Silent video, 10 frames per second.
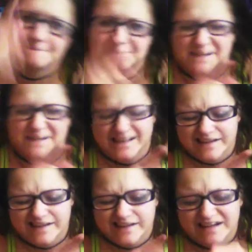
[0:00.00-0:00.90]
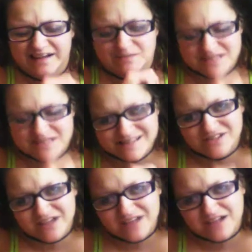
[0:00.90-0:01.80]
but I'm still
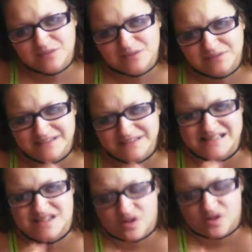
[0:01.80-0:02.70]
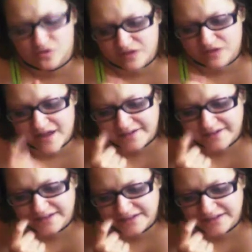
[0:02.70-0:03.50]
not completely sold on it,